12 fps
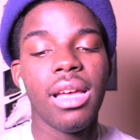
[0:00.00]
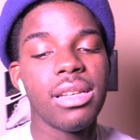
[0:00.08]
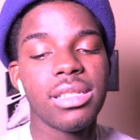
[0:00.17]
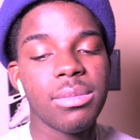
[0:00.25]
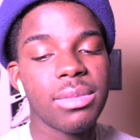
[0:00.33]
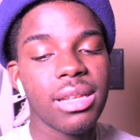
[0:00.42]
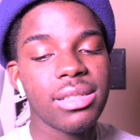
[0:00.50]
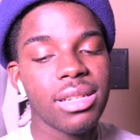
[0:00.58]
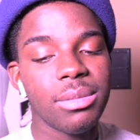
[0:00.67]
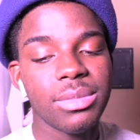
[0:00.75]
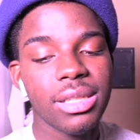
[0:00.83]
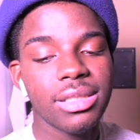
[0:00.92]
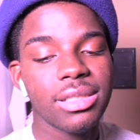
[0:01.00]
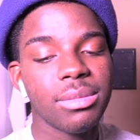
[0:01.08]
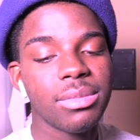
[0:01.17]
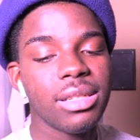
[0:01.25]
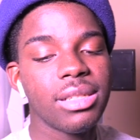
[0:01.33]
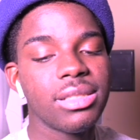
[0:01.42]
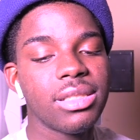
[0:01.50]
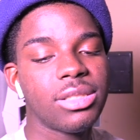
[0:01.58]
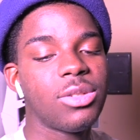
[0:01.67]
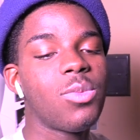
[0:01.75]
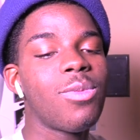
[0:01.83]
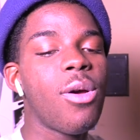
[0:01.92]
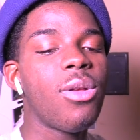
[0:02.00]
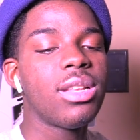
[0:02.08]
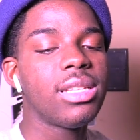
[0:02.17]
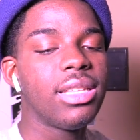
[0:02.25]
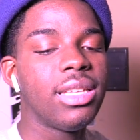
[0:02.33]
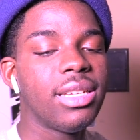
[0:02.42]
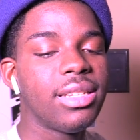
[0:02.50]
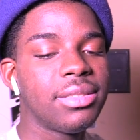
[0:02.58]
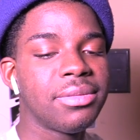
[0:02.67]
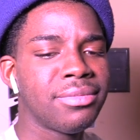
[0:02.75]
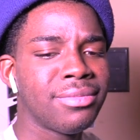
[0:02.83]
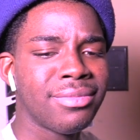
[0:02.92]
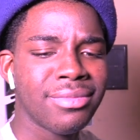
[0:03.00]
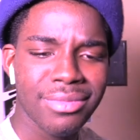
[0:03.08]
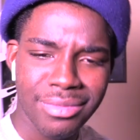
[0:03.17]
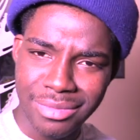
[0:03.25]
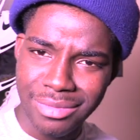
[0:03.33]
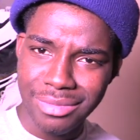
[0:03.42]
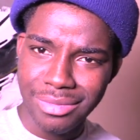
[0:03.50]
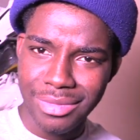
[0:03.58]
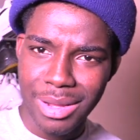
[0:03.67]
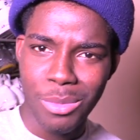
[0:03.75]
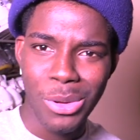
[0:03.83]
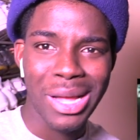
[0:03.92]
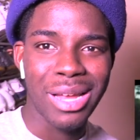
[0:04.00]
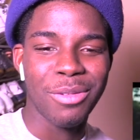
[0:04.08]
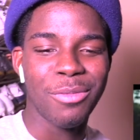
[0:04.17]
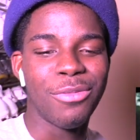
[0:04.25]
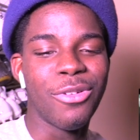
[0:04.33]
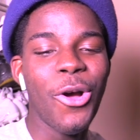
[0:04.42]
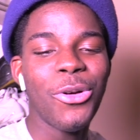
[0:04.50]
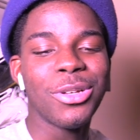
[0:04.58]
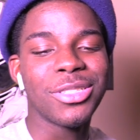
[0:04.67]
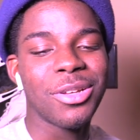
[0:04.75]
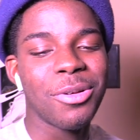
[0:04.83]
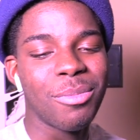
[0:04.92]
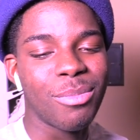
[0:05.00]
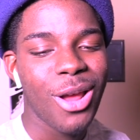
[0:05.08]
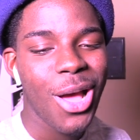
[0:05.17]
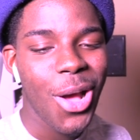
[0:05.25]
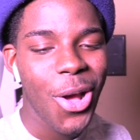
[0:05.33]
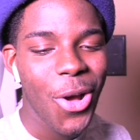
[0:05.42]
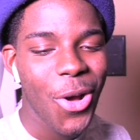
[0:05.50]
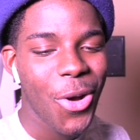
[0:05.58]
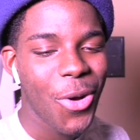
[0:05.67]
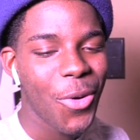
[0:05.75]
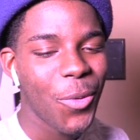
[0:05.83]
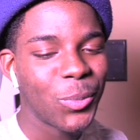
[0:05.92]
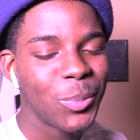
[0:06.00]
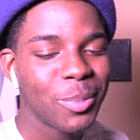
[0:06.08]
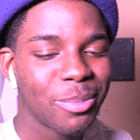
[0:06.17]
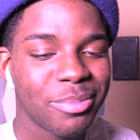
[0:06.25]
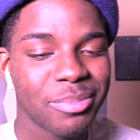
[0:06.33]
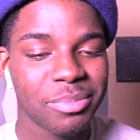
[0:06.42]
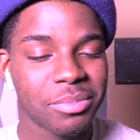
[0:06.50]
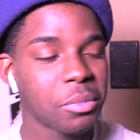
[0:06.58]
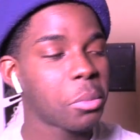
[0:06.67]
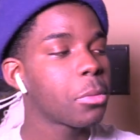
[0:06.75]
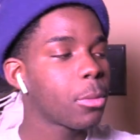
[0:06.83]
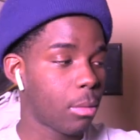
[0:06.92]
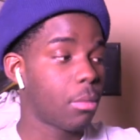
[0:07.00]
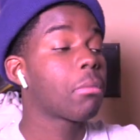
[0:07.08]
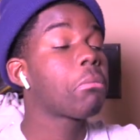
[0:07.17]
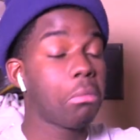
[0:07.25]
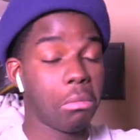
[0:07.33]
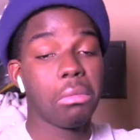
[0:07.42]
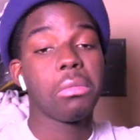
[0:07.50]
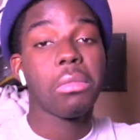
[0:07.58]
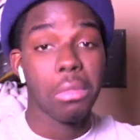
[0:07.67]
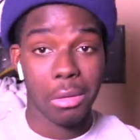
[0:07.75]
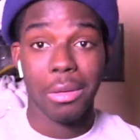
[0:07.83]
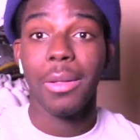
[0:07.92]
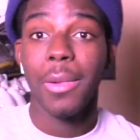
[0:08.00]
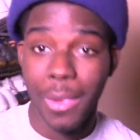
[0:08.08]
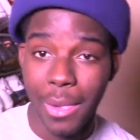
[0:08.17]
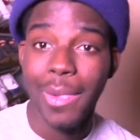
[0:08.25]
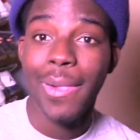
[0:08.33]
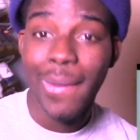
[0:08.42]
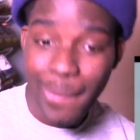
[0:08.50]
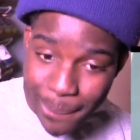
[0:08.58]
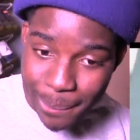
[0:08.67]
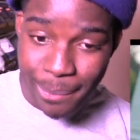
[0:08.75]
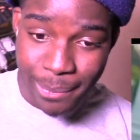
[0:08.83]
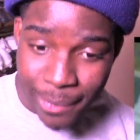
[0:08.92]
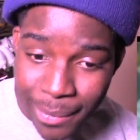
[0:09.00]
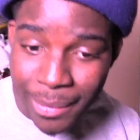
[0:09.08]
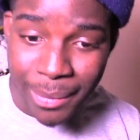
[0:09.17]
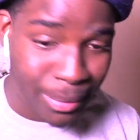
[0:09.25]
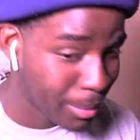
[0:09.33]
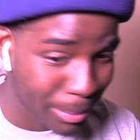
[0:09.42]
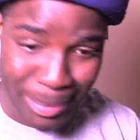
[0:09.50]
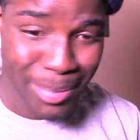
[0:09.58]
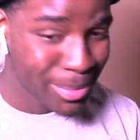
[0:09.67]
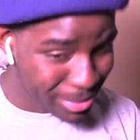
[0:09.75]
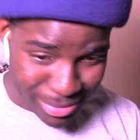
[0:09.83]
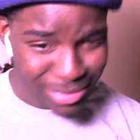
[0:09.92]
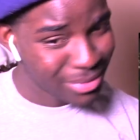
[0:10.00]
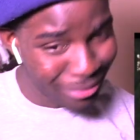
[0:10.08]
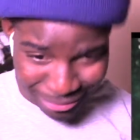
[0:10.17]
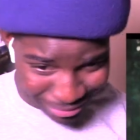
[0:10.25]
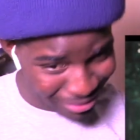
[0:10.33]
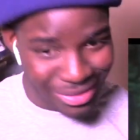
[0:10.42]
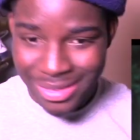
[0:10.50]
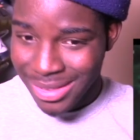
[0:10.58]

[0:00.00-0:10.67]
something, something, something, just to roll again. That boy got them vocals on, bro. My out on the move. around and which side. People don't want to know. They don't know what to do. don't I say my